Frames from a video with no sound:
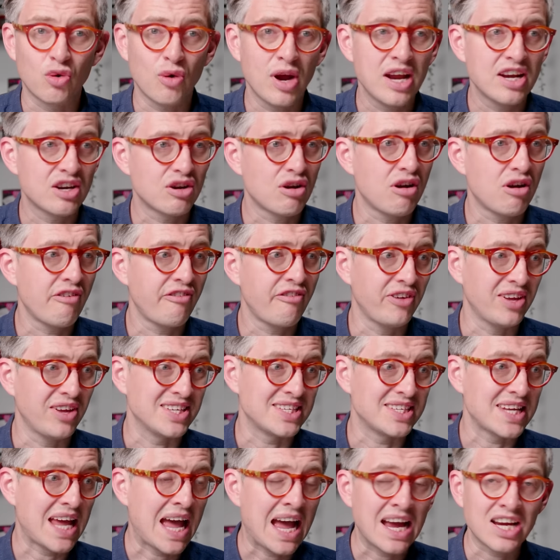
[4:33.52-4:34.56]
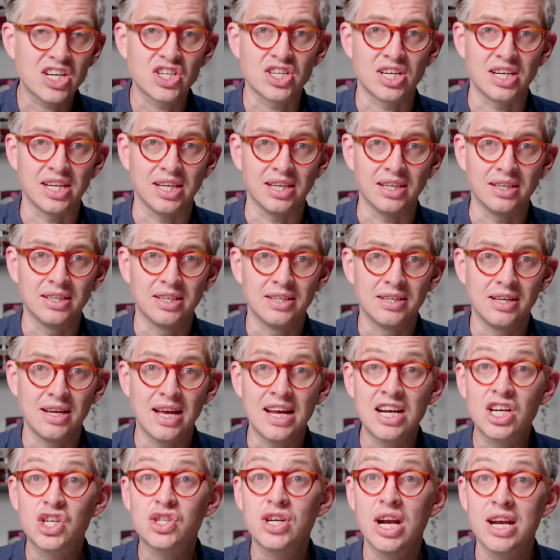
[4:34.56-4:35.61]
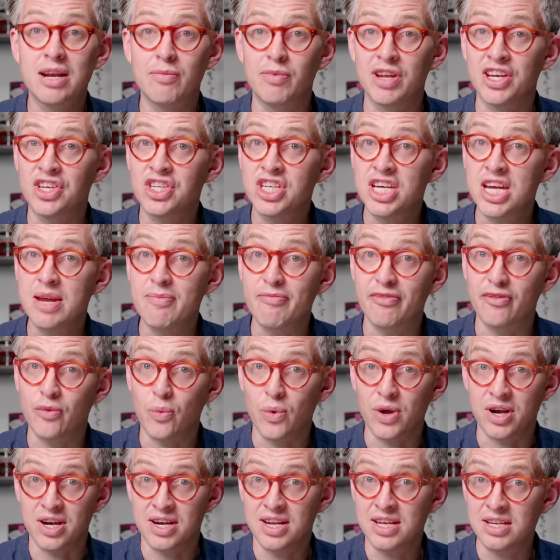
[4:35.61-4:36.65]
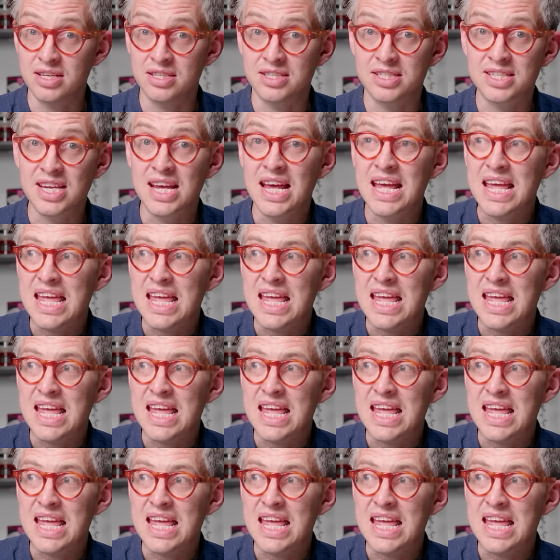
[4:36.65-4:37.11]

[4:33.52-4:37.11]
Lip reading: Great coffee is actually incredibly cheap for what it is,